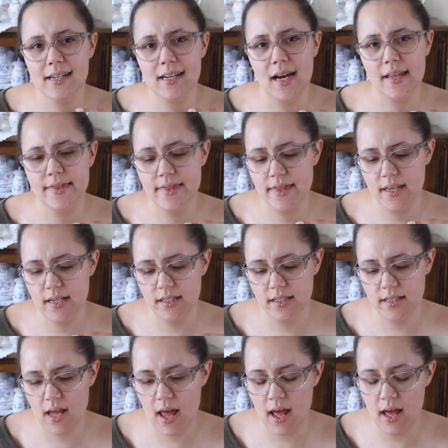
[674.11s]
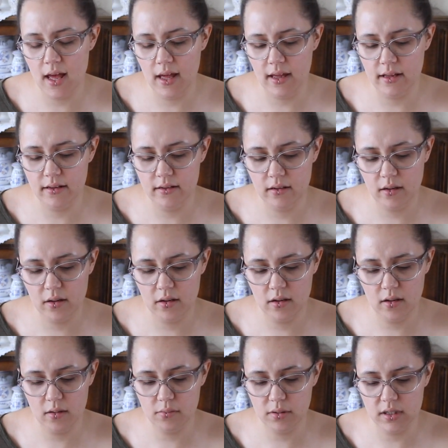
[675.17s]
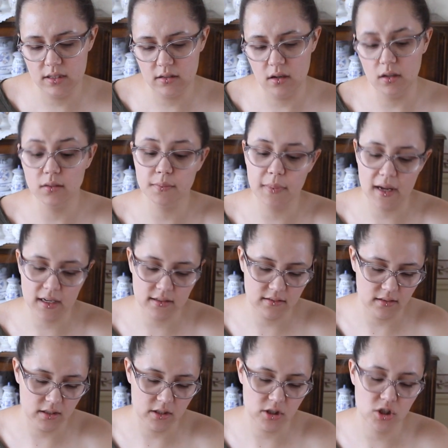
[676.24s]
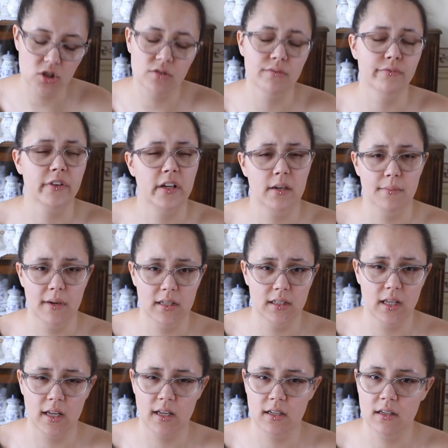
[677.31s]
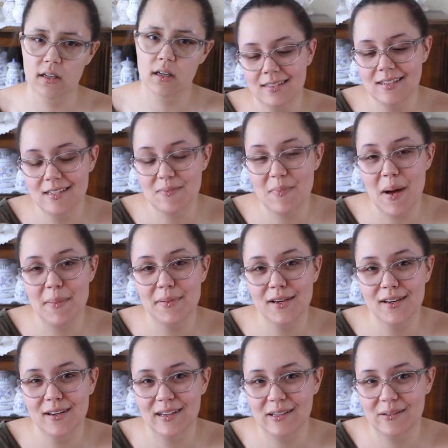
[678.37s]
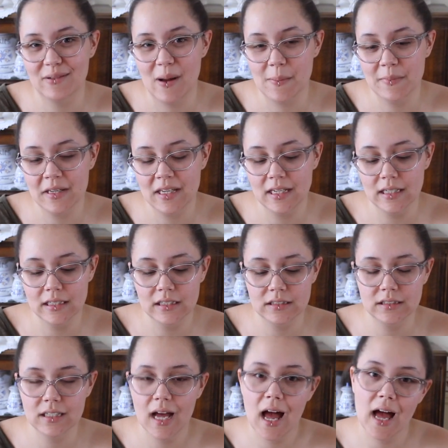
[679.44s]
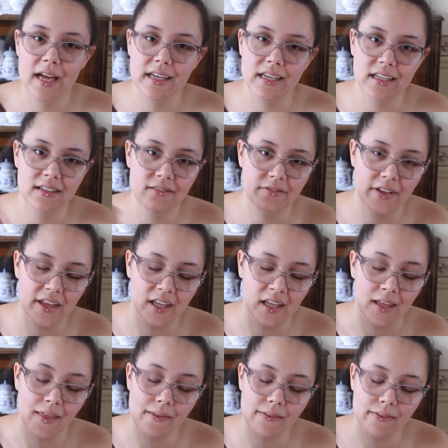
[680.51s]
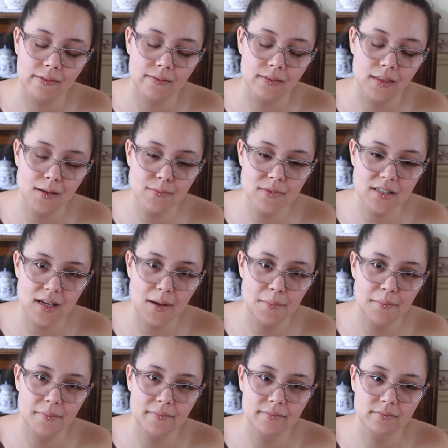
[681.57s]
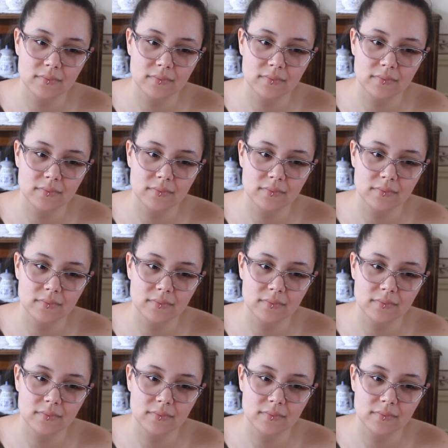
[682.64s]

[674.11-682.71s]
I got this at a place called Box Lunch. You can find them online. This Poppin Cookin Ramen kit, I give a thumbs up.